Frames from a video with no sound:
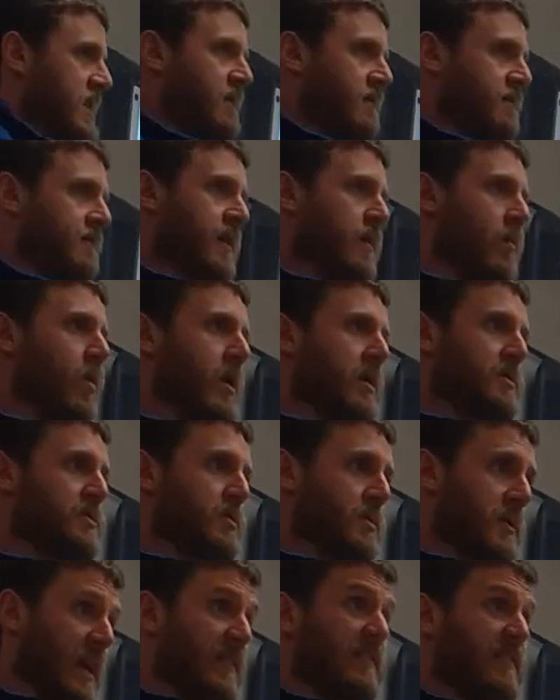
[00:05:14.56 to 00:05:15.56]
if they want
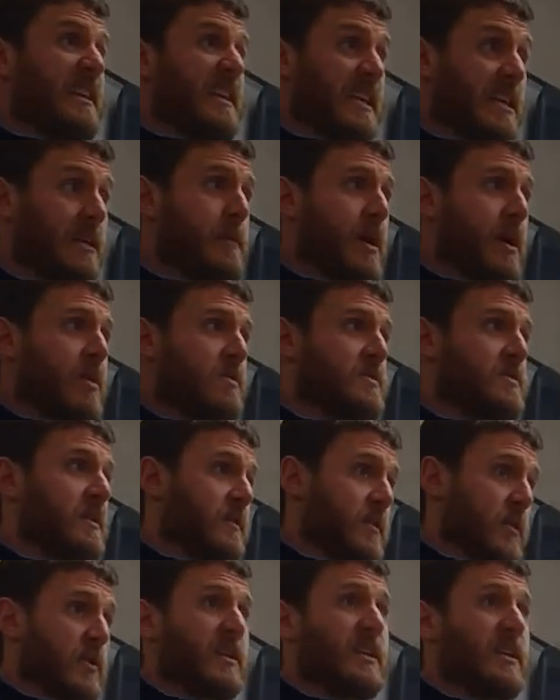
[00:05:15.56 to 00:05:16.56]
to get the emails
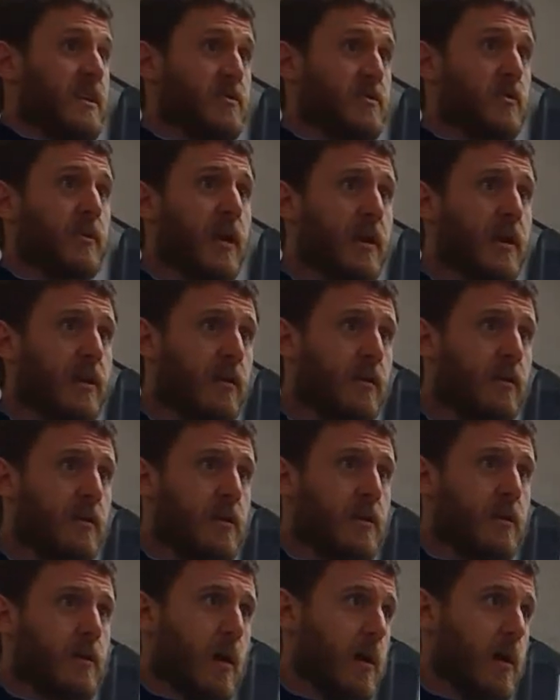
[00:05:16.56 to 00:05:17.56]
that their kids are getting.
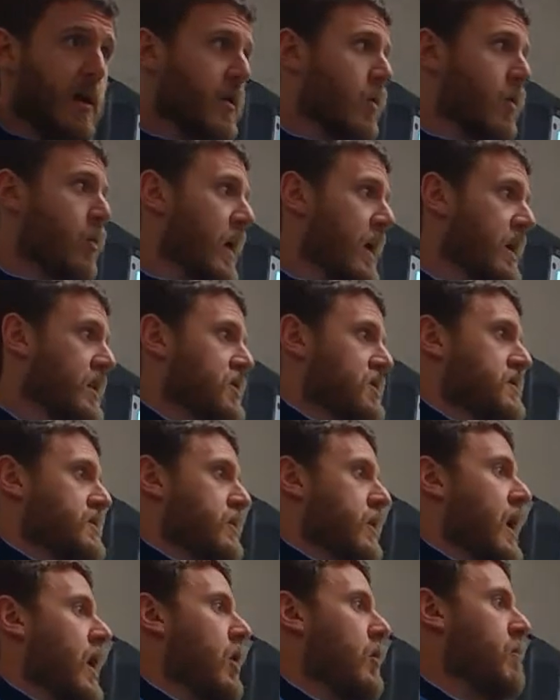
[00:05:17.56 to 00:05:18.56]
Another way just
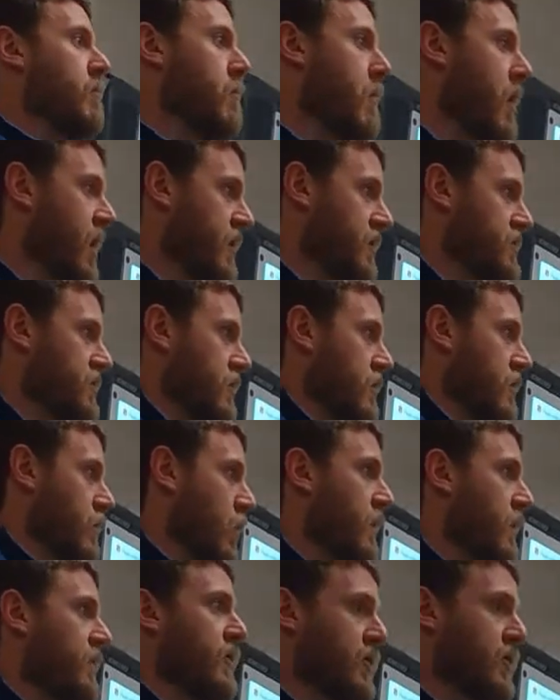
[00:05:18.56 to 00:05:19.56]
to help monitor
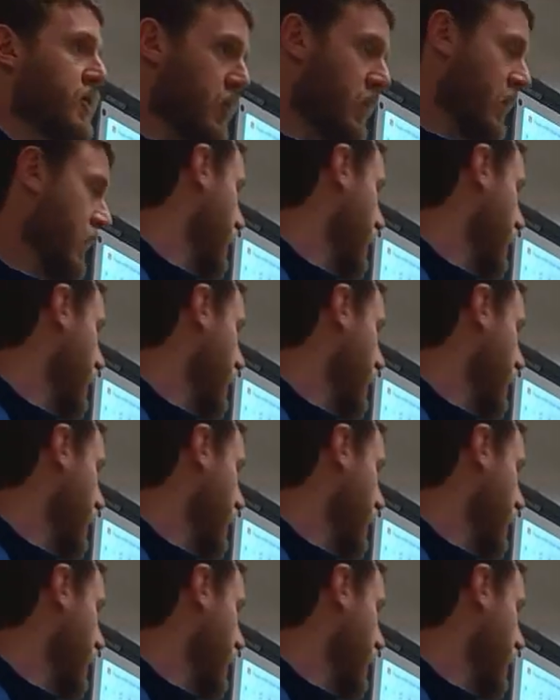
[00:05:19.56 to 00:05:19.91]
what they're doing